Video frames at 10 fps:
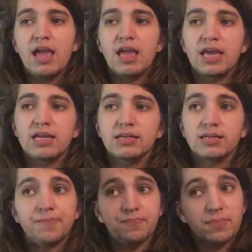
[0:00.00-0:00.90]
And
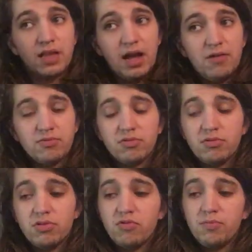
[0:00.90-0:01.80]
I was
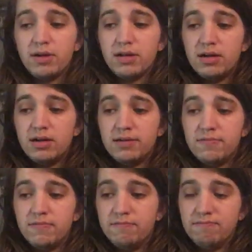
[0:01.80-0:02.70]
looking through my uh,
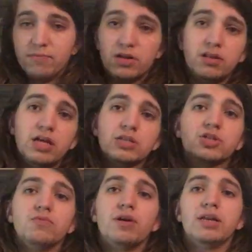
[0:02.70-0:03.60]

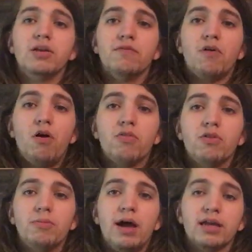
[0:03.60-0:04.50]
collection right here of all of
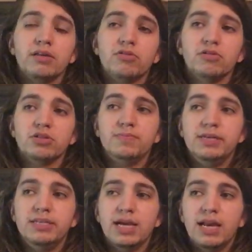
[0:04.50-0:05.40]
them I consider to
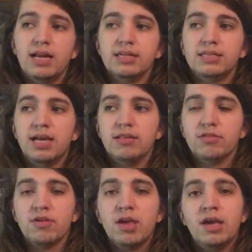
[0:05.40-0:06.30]
be 10 out of
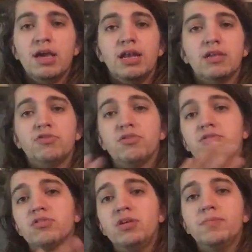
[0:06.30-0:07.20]
10s. And as you
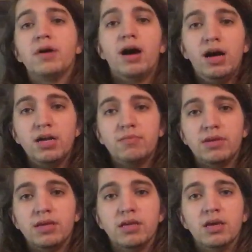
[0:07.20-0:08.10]
can see behind
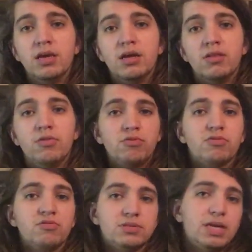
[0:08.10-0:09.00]
me,
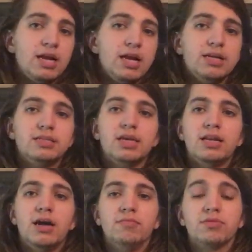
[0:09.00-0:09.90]
those are 10 out of
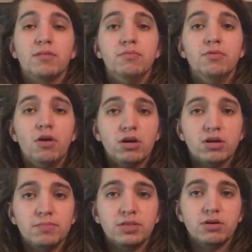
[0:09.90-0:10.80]
10 albums that I'm not
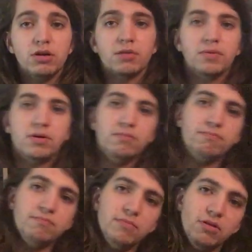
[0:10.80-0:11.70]
going to be talking about,
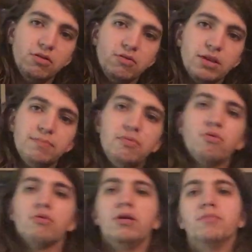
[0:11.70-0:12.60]
along with that
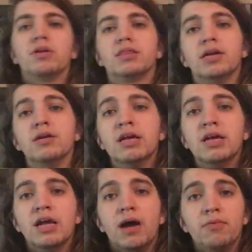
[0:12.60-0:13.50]
Portal album right there.
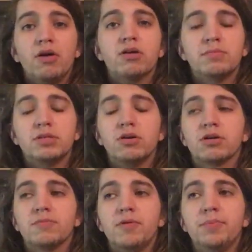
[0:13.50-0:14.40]
I'm not going to be
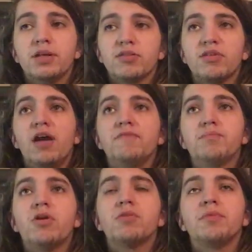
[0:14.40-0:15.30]
talking about because I've
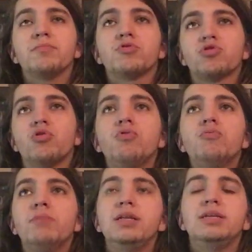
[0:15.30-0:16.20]
brought them up so
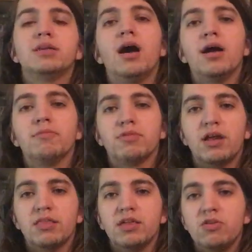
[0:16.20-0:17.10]
many times
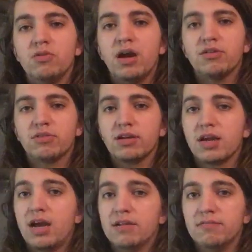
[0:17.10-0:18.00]
I think you guys can
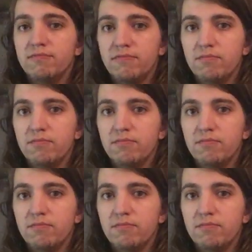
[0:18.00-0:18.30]
kind of